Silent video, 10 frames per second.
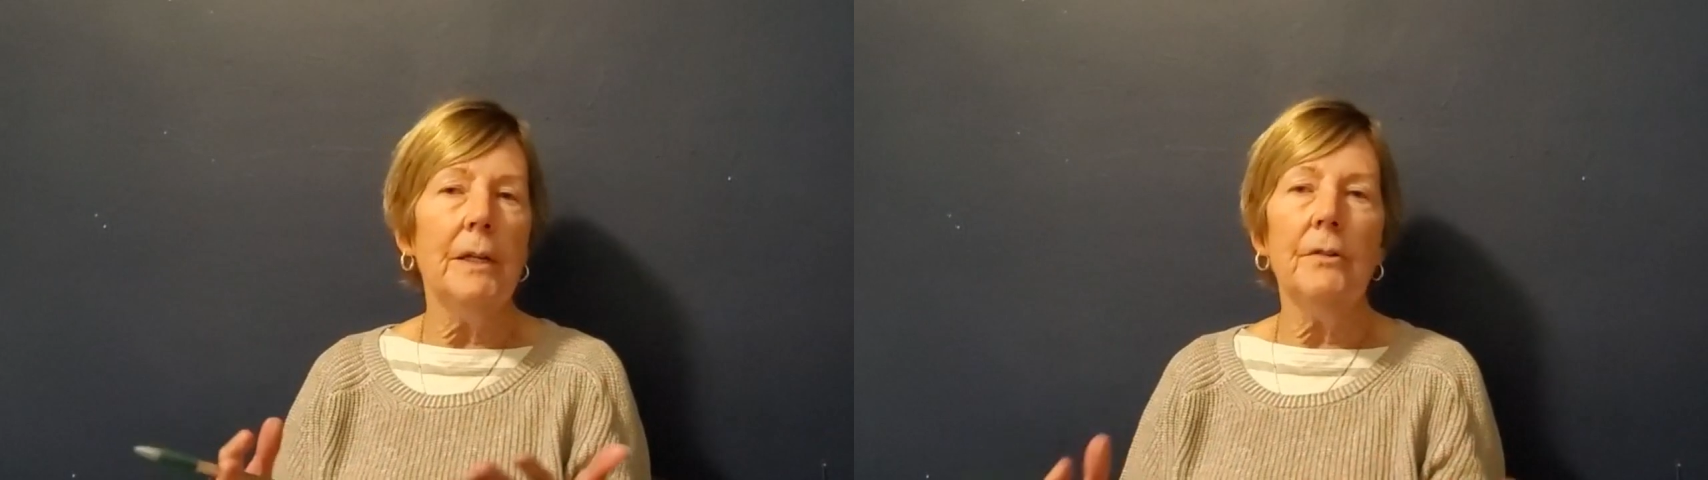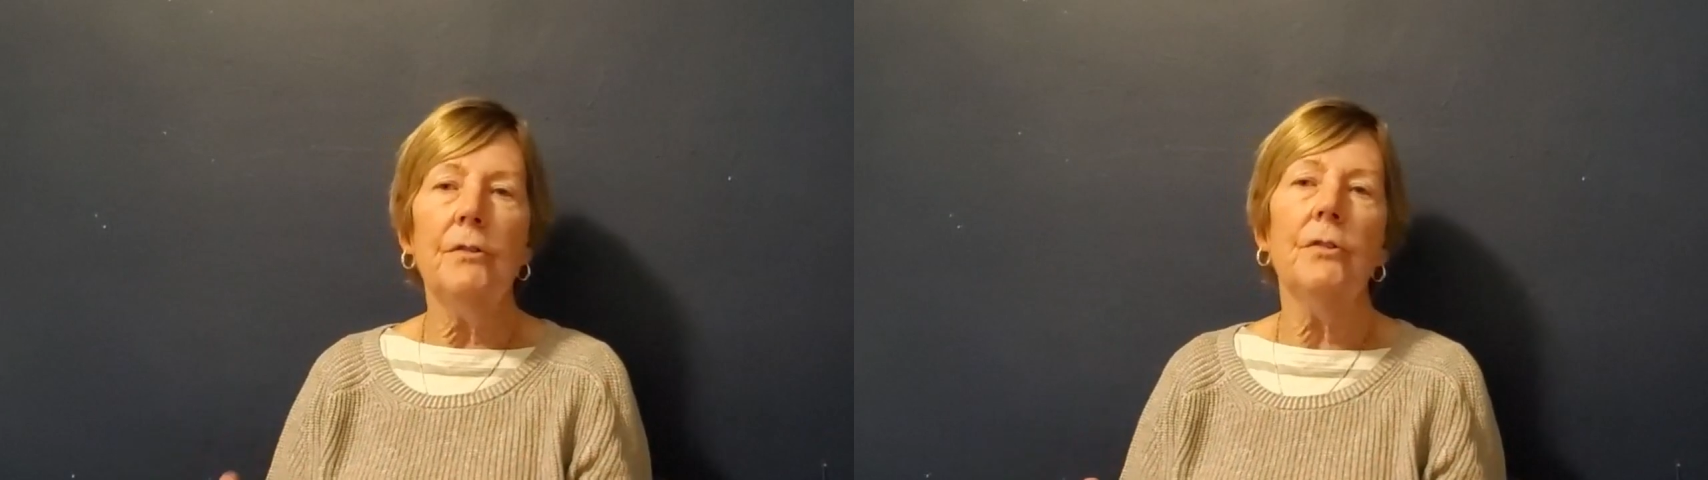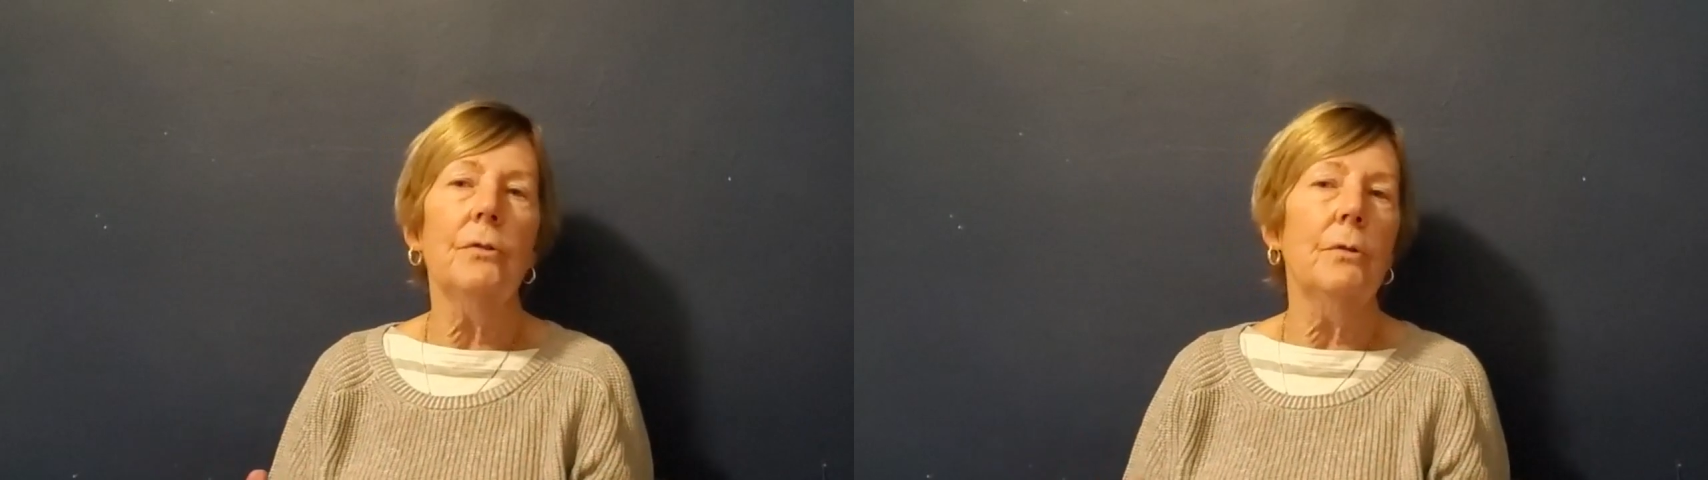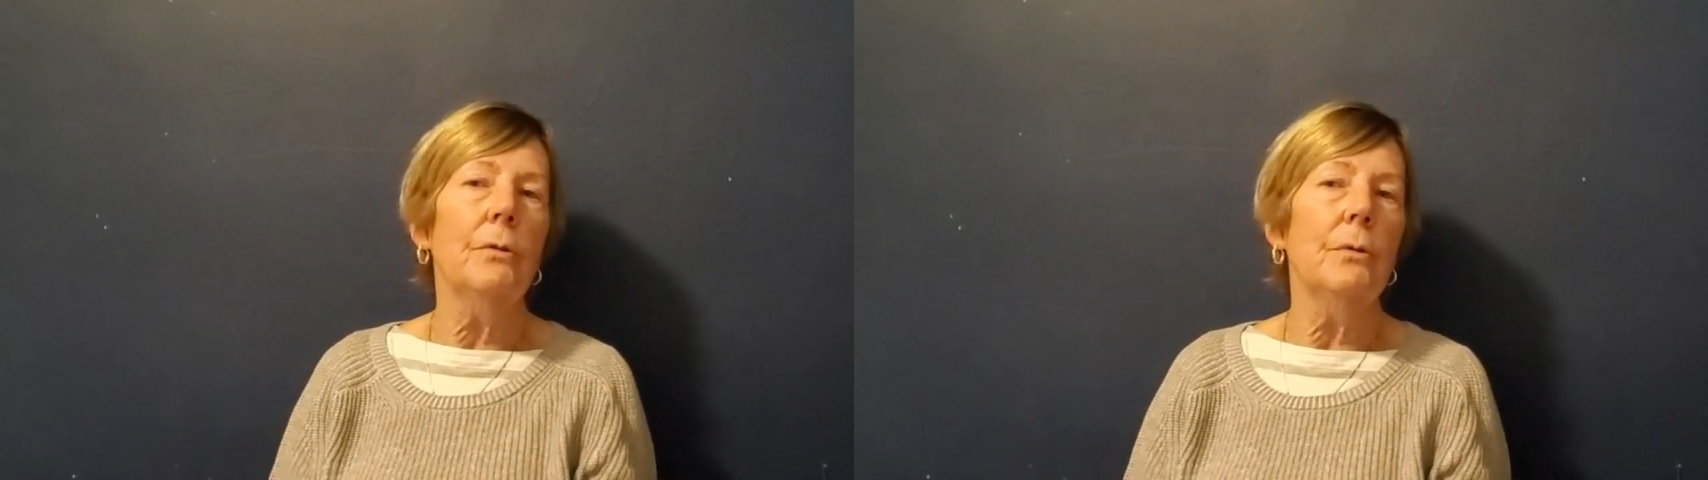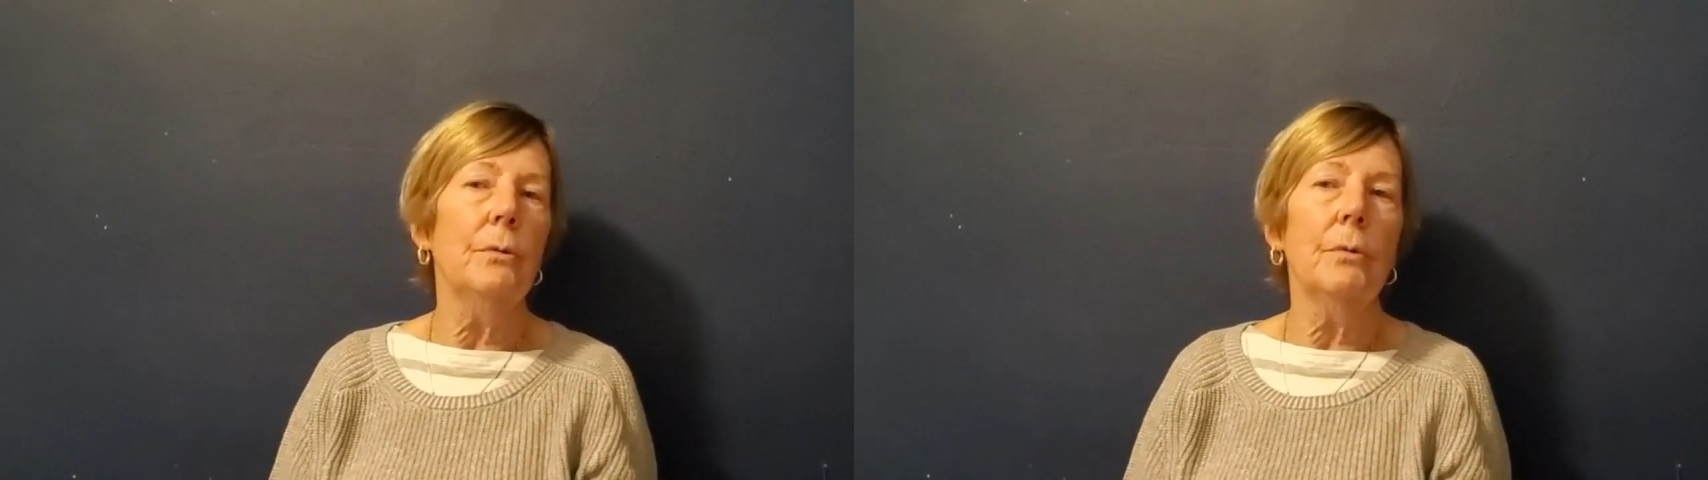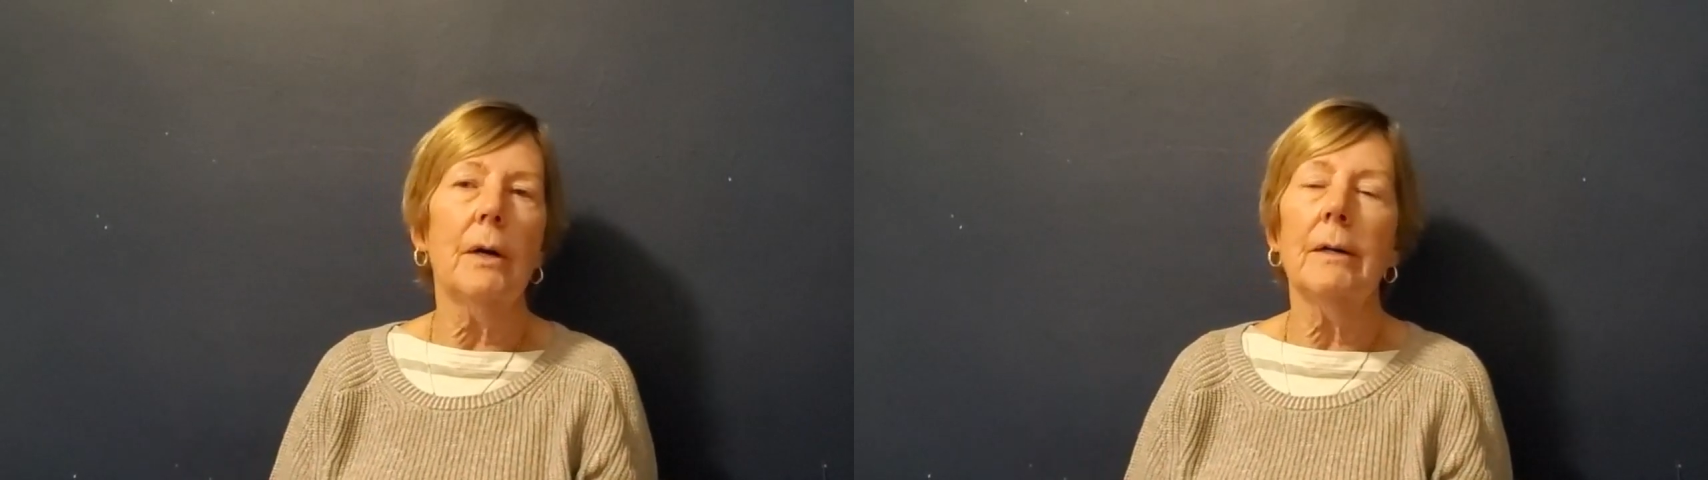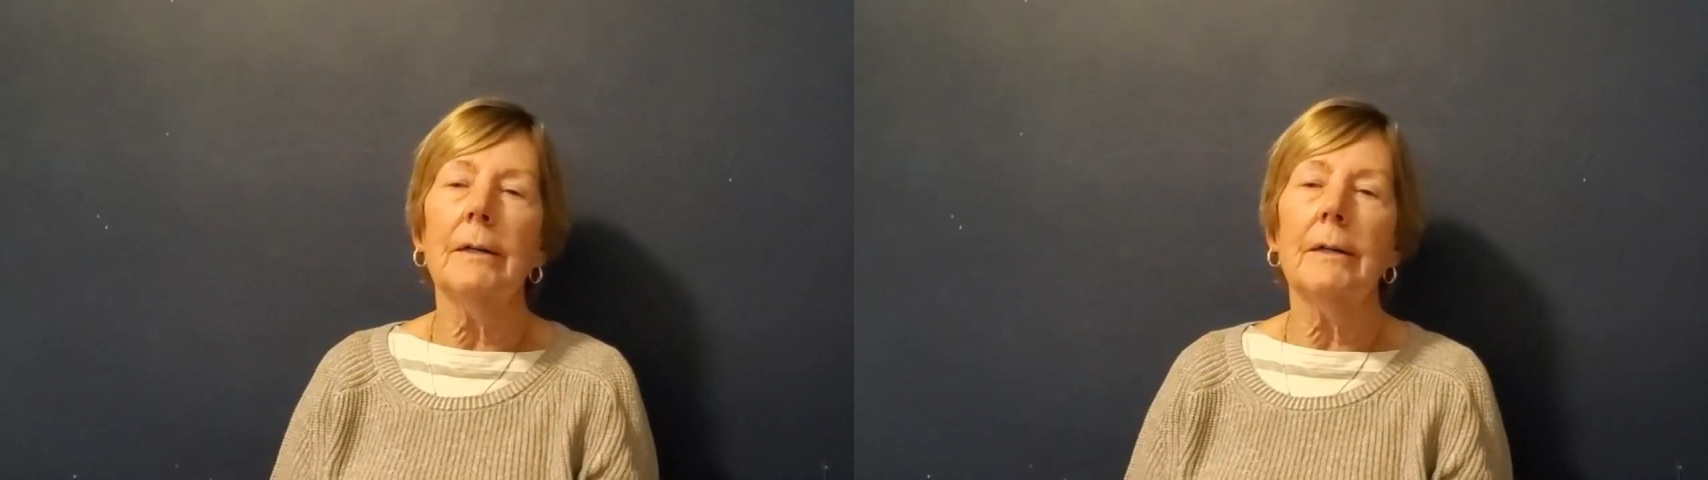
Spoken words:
me to